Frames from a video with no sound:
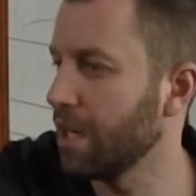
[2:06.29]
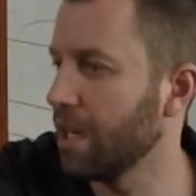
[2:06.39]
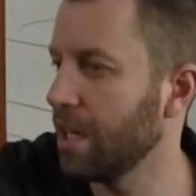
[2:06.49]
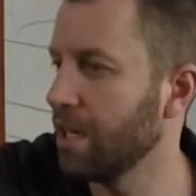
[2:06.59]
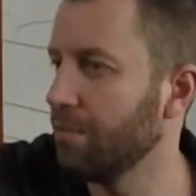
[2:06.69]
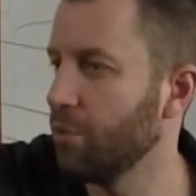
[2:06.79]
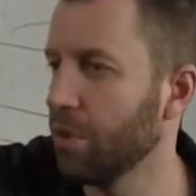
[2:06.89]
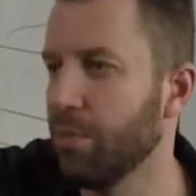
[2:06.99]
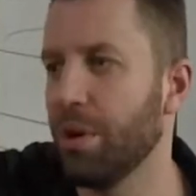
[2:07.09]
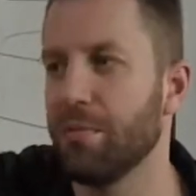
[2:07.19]
i'm
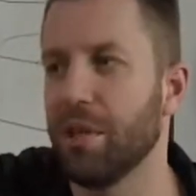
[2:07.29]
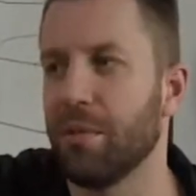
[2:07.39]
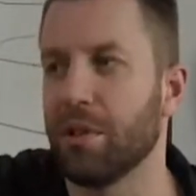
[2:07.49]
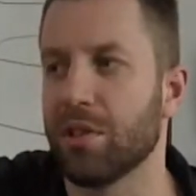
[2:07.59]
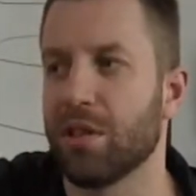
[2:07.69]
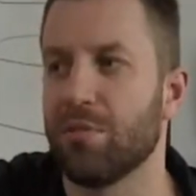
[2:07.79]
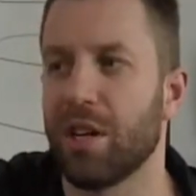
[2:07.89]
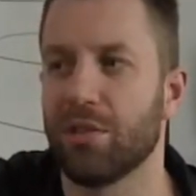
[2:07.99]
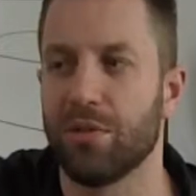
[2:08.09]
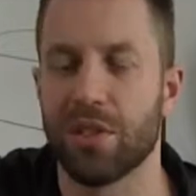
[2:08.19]
really pumped up because this
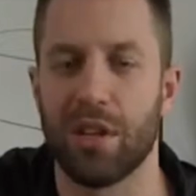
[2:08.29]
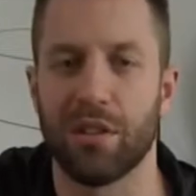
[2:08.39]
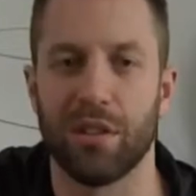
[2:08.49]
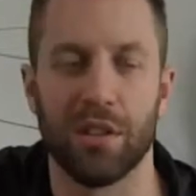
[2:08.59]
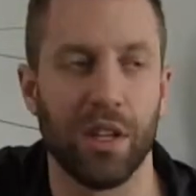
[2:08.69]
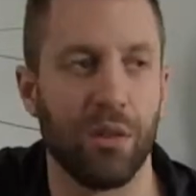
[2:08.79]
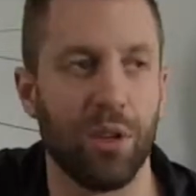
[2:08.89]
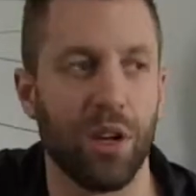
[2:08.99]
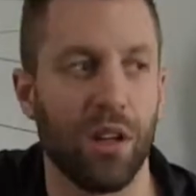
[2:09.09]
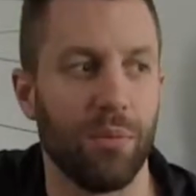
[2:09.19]
module is all uh, going to
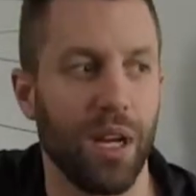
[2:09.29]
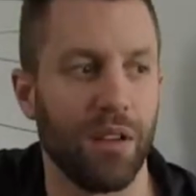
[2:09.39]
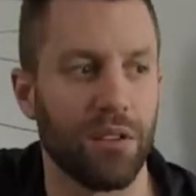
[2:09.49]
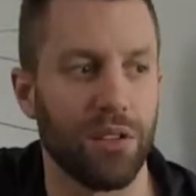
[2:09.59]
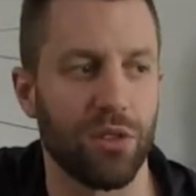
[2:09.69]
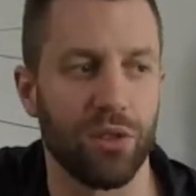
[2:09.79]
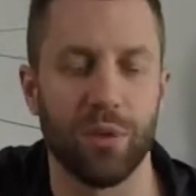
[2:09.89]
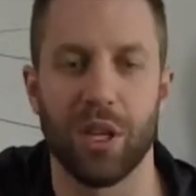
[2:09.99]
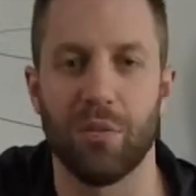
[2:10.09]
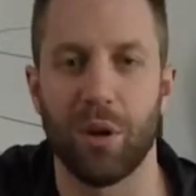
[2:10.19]
be all about social
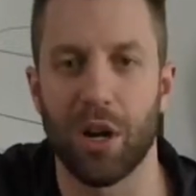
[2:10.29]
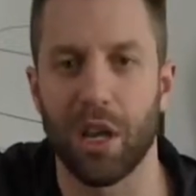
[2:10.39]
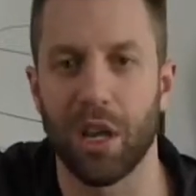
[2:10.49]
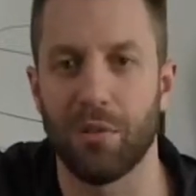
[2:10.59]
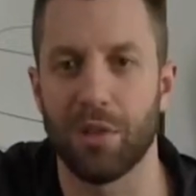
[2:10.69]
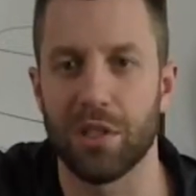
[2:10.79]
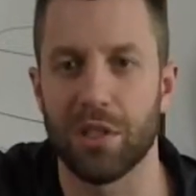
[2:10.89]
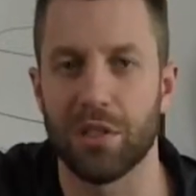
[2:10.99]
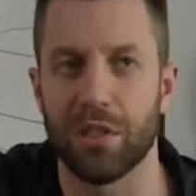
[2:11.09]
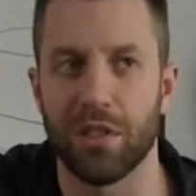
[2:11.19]
media marketing which
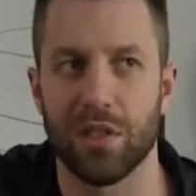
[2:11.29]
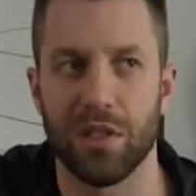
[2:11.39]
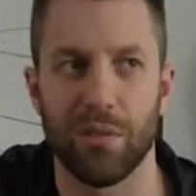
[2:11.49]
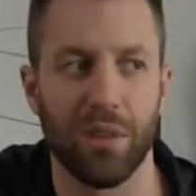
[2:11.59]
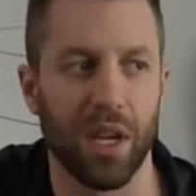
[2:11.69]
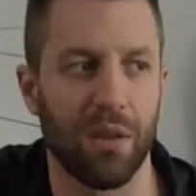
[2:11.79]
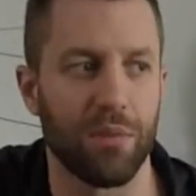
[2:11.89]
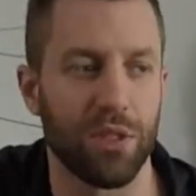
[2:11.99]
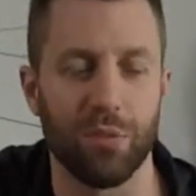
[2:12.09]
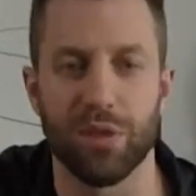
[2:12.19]
is something i'm
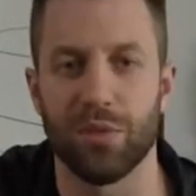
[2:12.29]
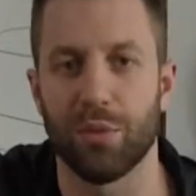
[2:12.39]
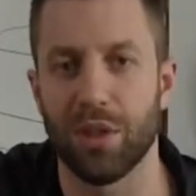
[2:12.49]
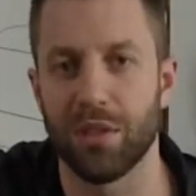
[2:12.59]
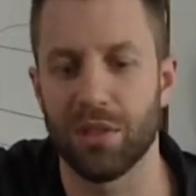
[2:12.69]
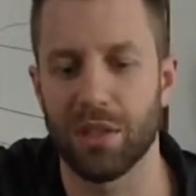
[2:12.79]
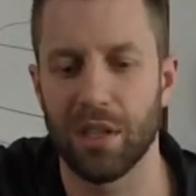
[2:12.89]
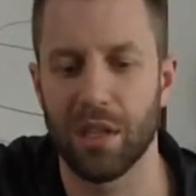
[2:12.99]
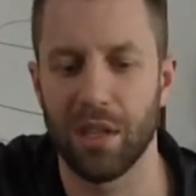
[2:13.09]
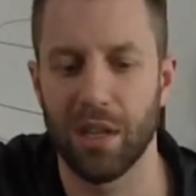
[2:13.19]
super super
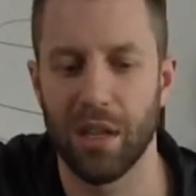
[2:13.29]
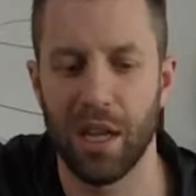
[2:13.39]
interested in